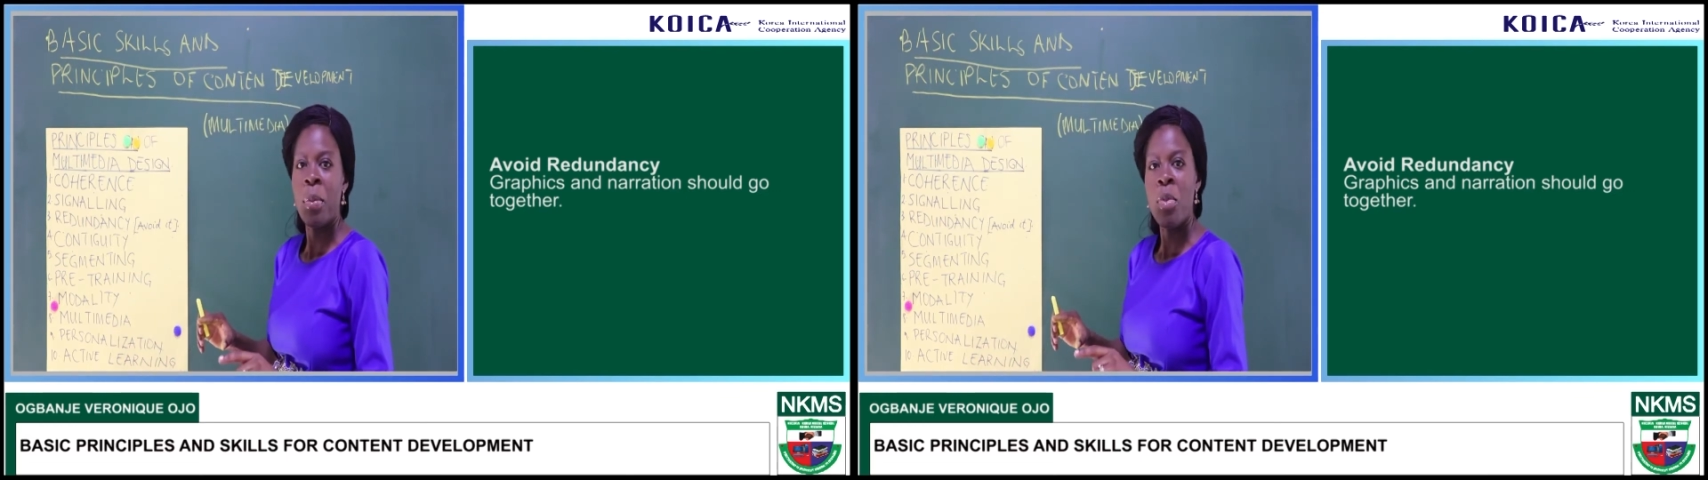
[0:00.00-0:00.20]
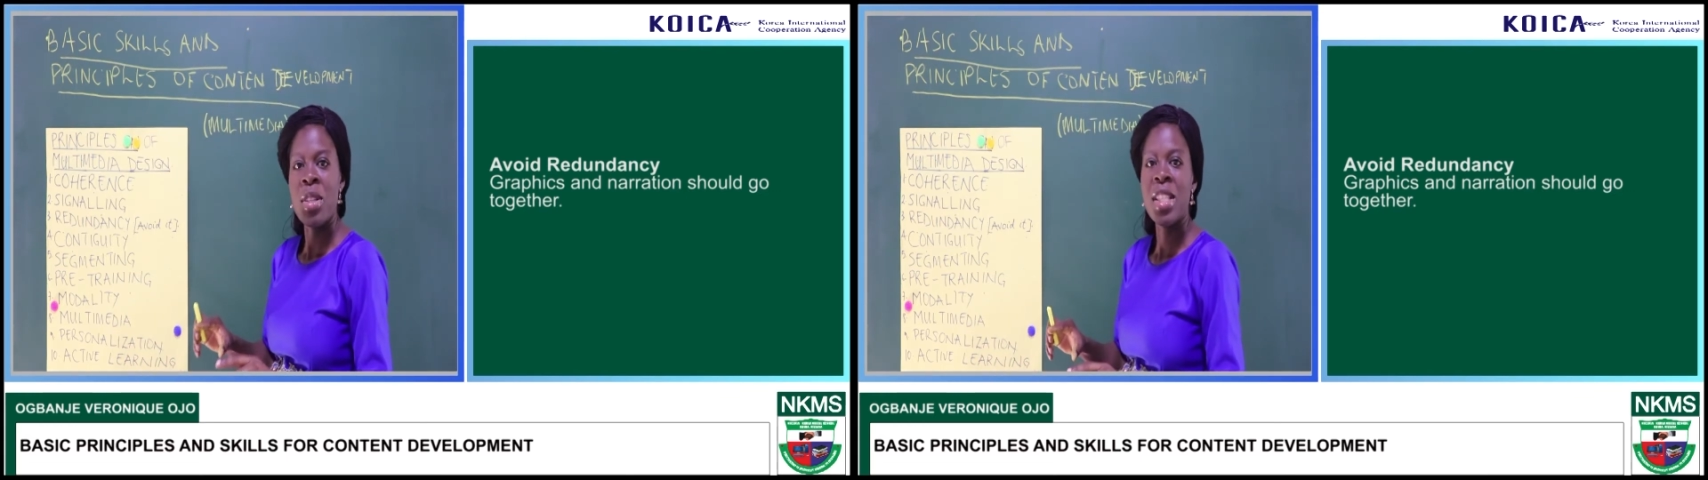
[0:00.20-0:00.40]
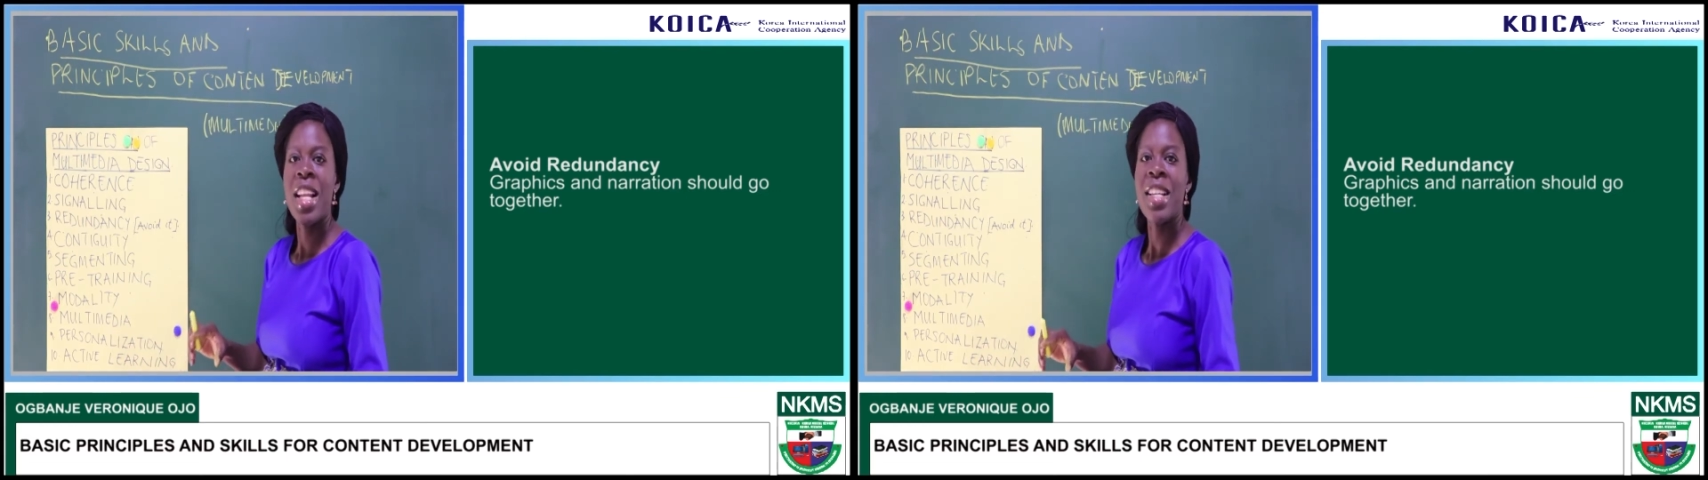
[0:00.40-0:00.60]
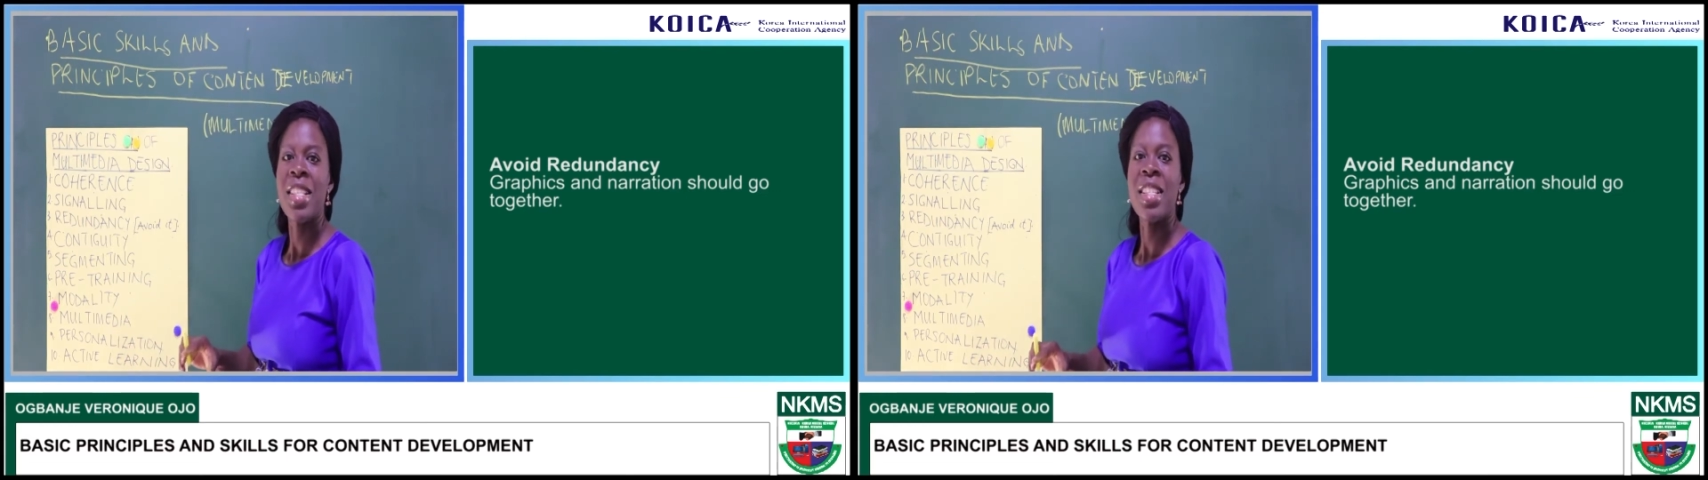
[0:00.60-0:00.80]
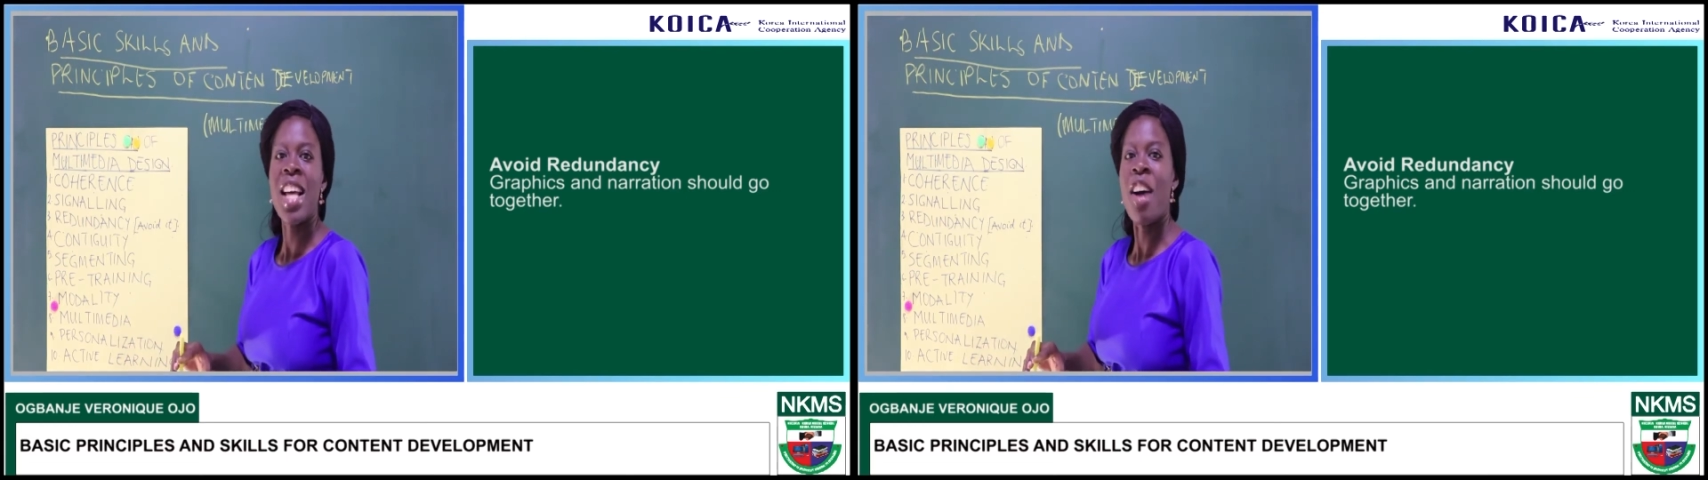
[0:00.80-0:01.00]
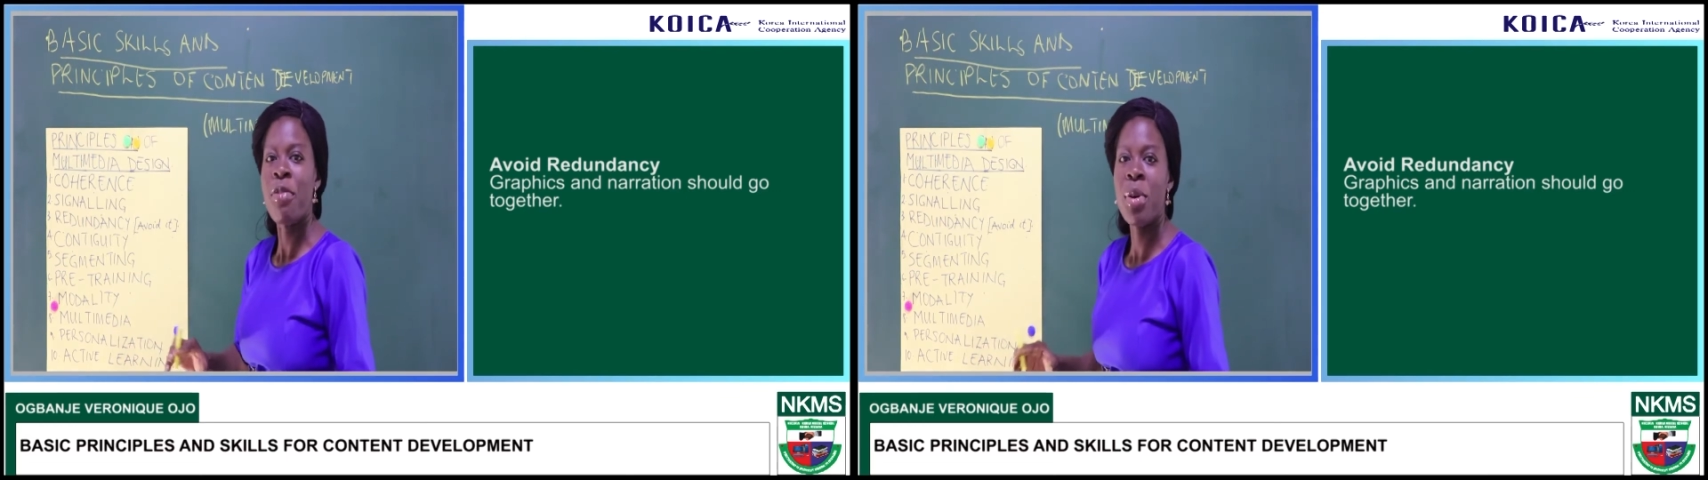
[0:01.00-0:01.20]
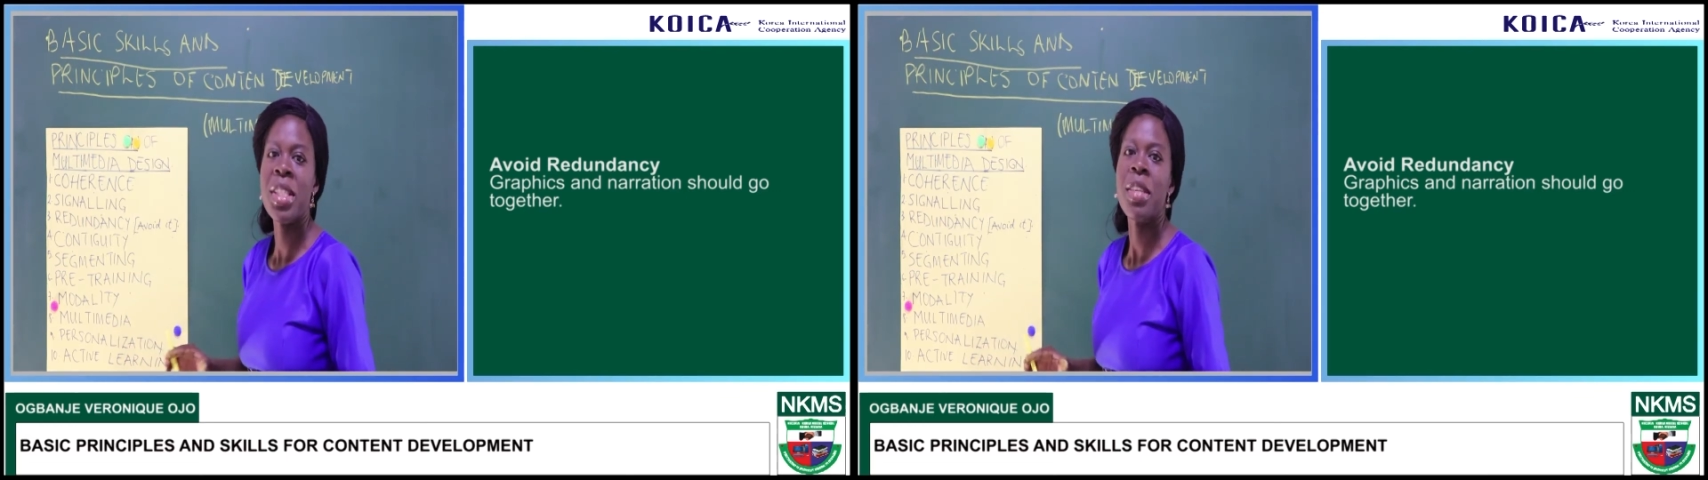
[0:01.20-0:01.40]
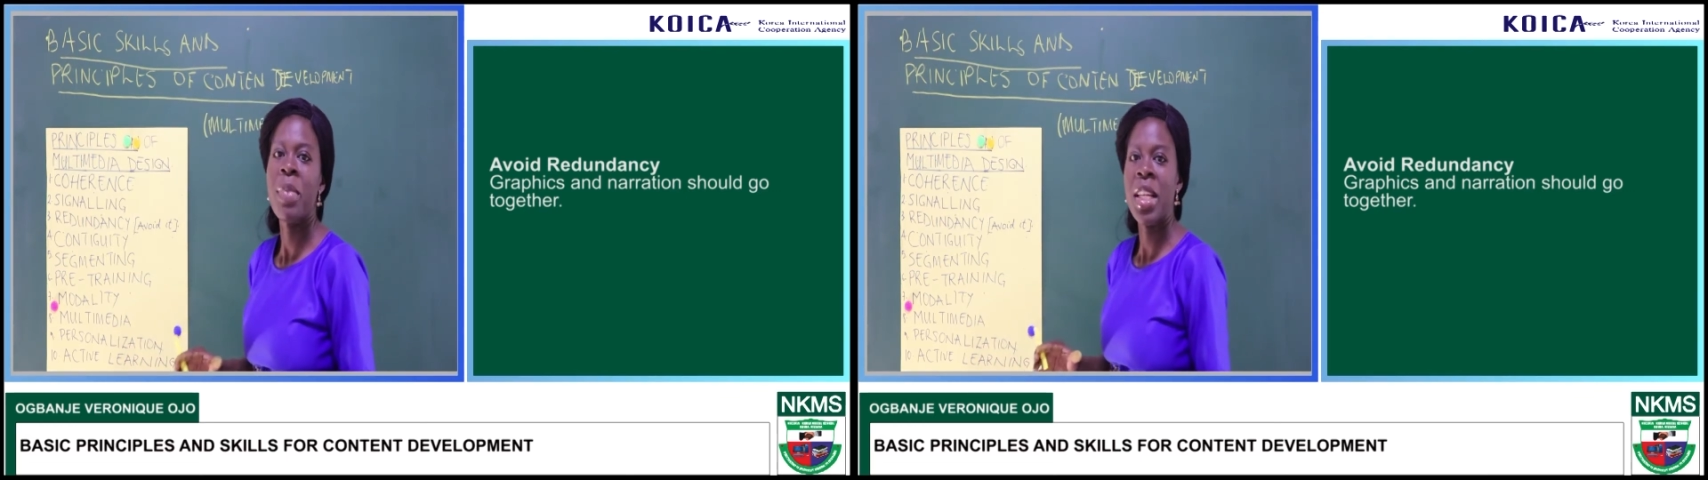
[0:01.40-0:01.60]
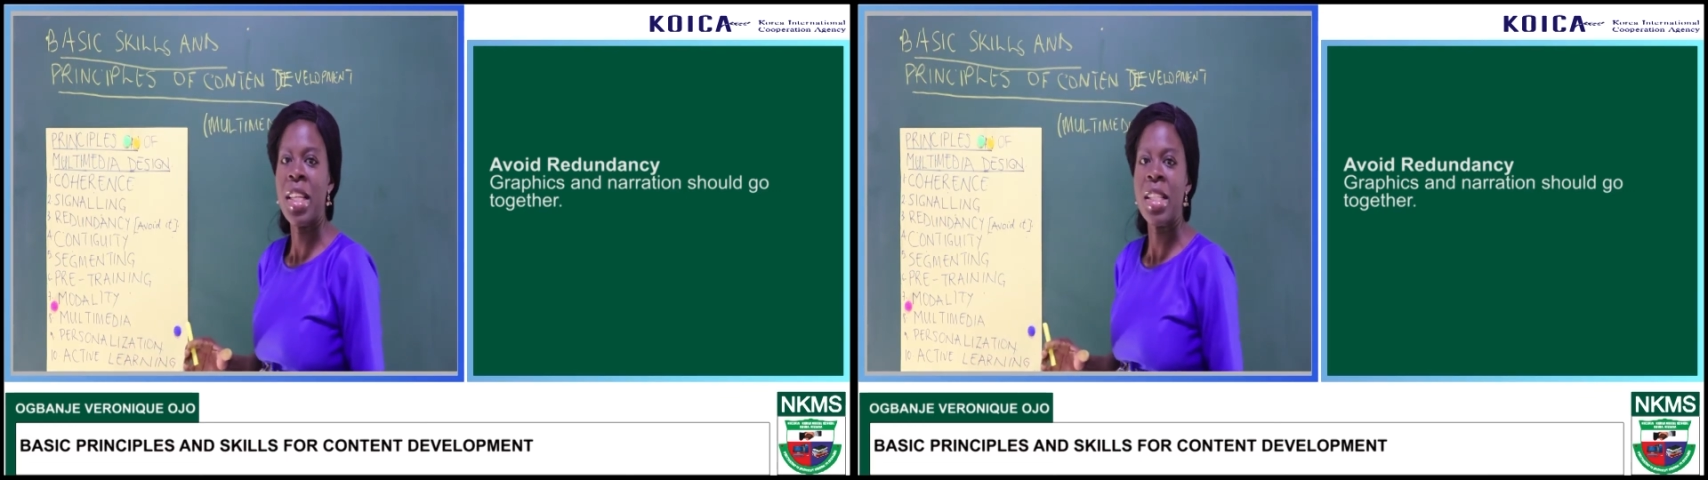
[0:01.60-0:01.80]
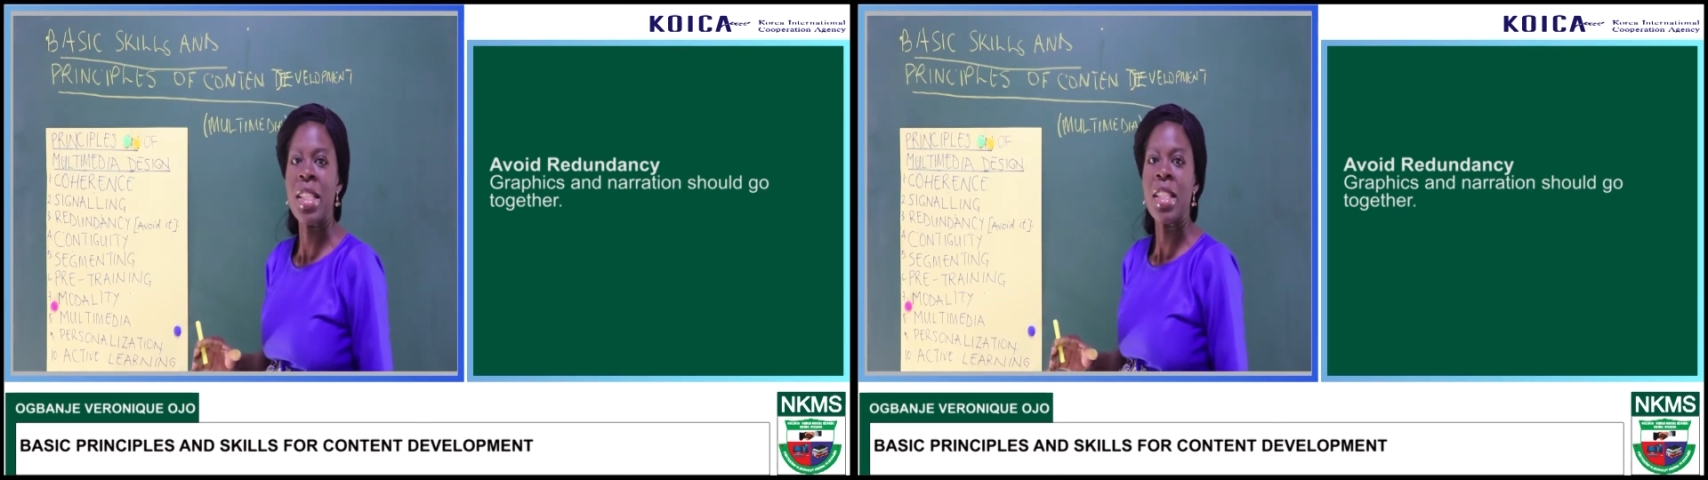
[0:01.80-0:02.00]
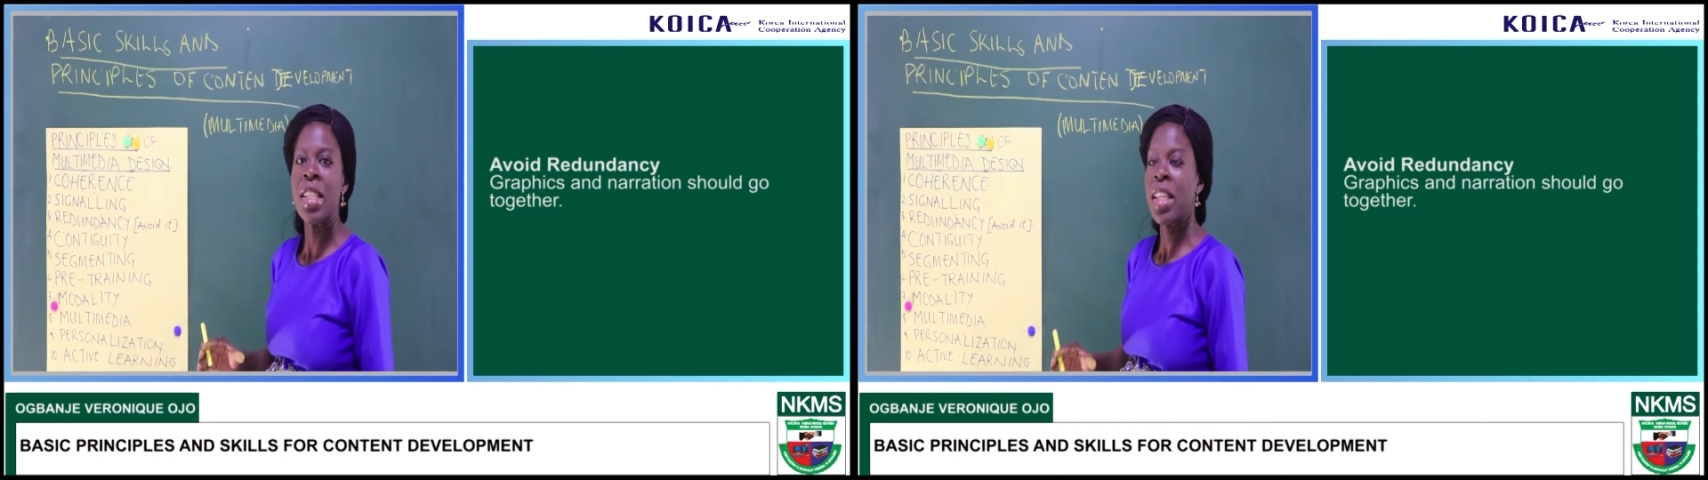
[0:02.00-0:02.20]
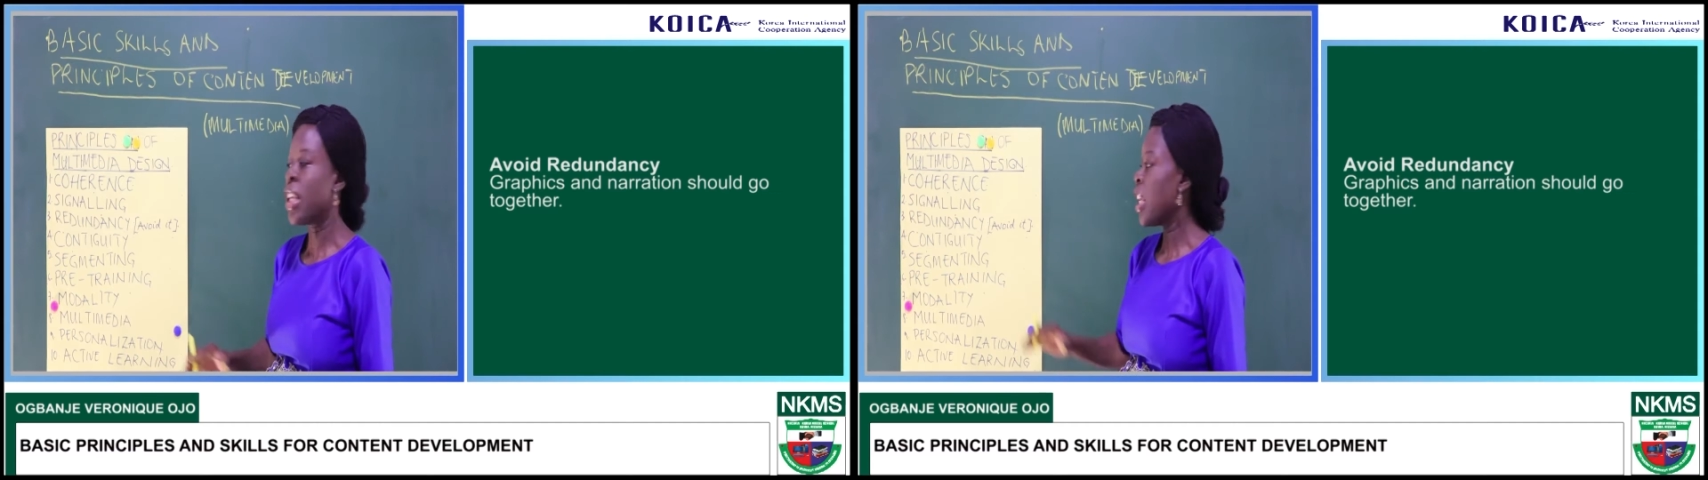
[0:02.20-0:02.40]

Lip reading: Most lessons are 40 minutes.